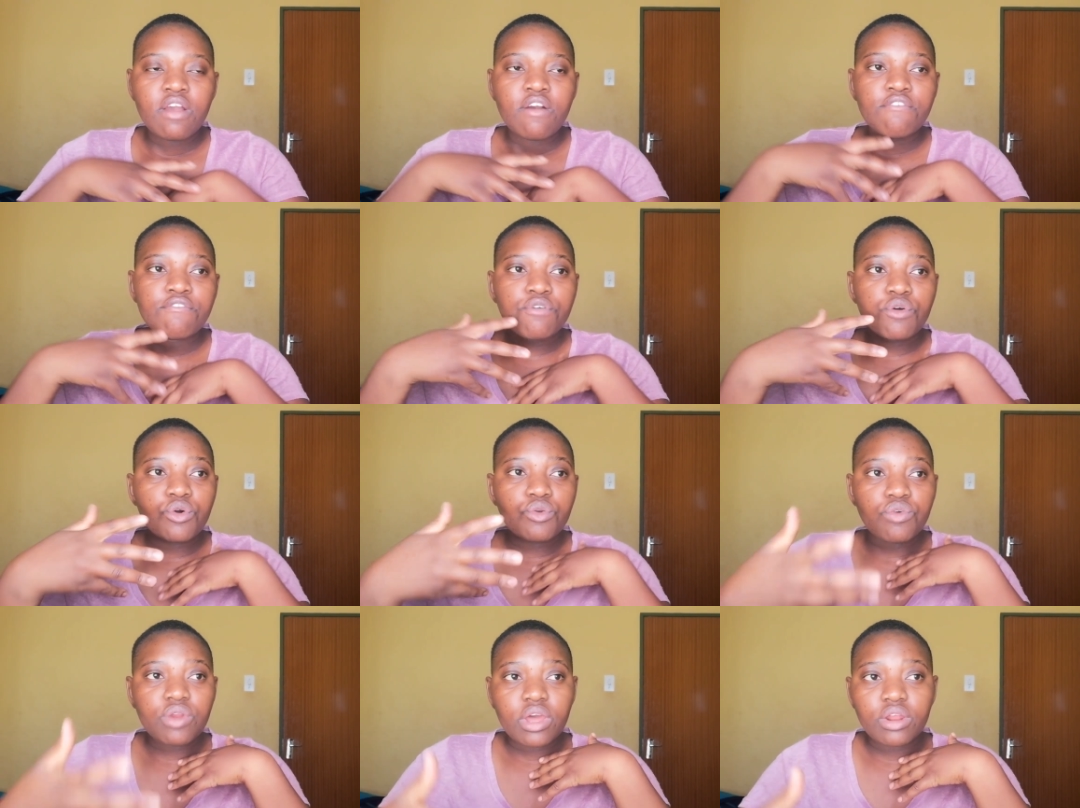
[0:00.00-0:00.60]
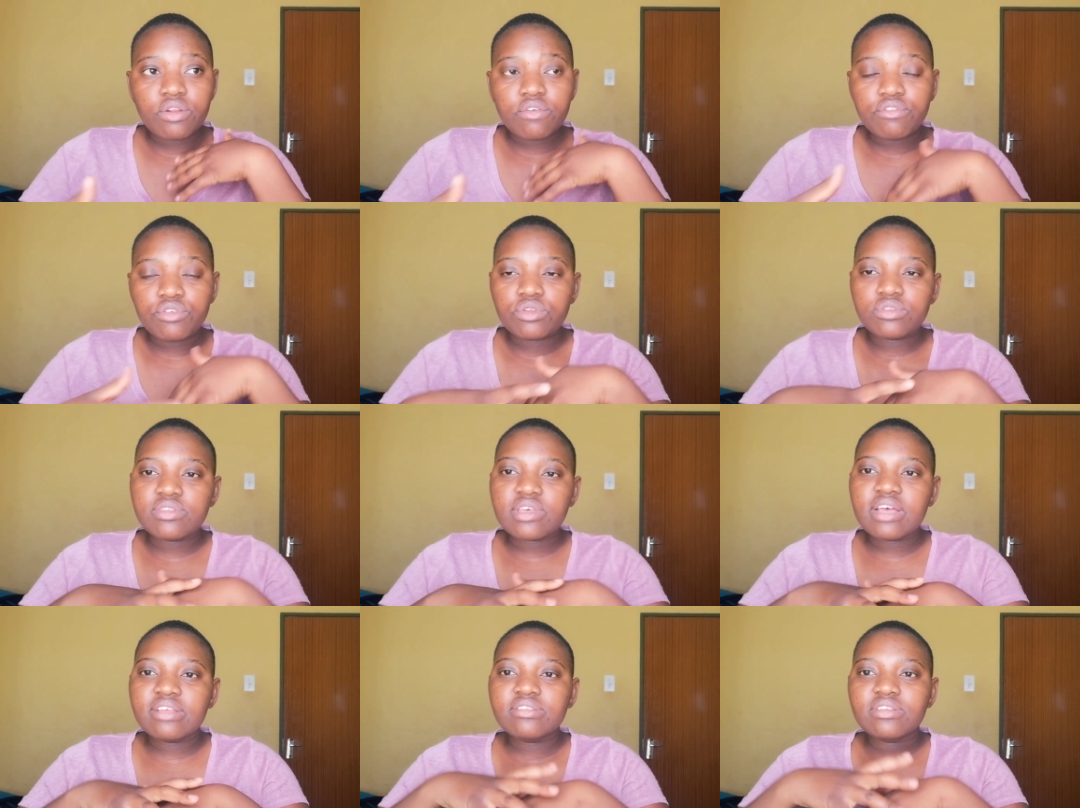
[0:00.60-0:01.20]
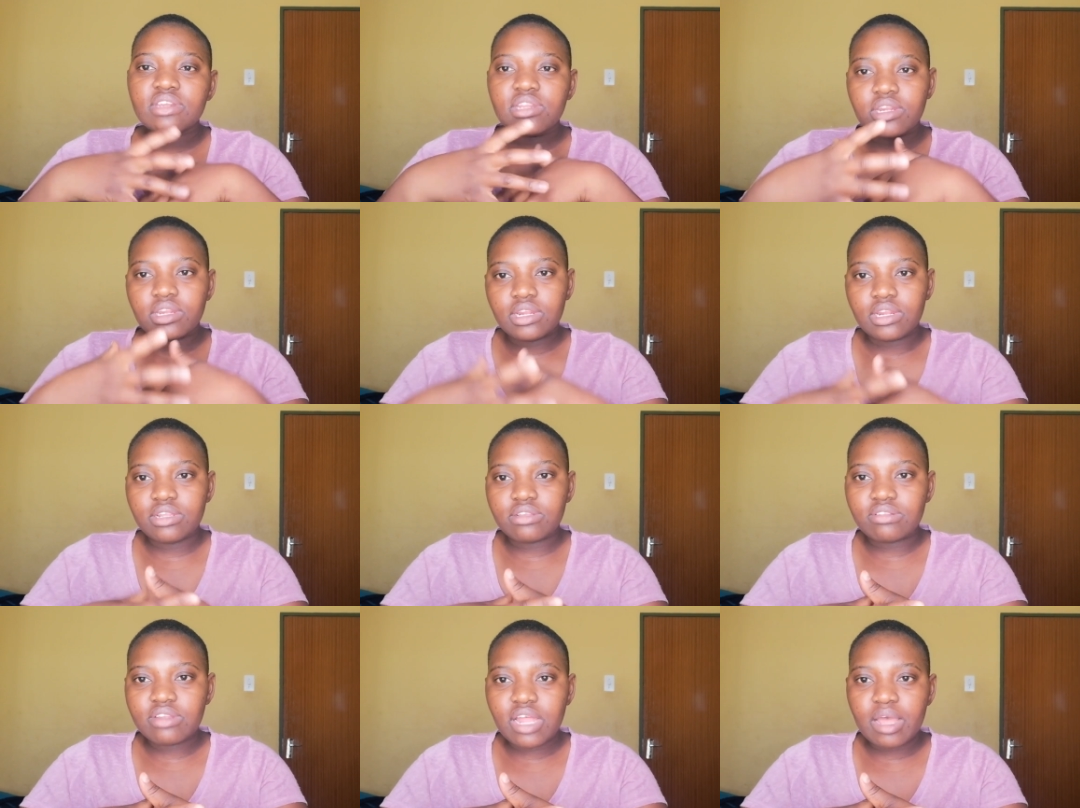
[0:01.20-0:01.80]
for a right of use asset and
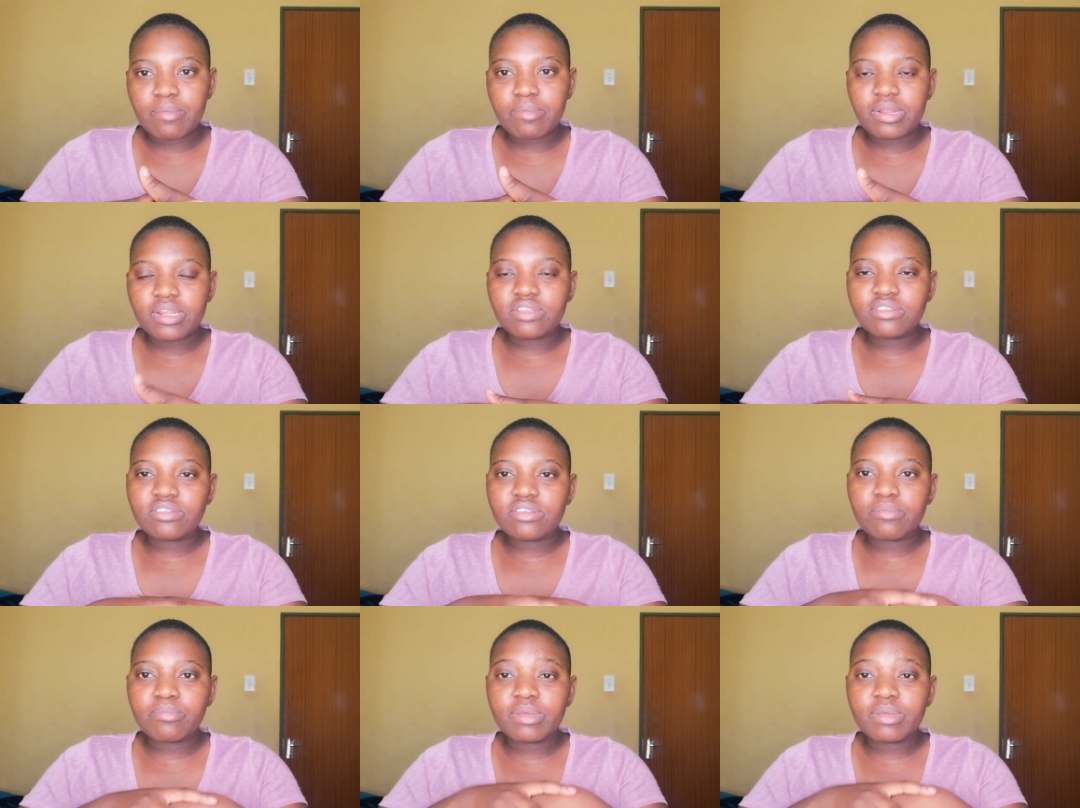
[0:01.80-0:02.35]
a lease liability,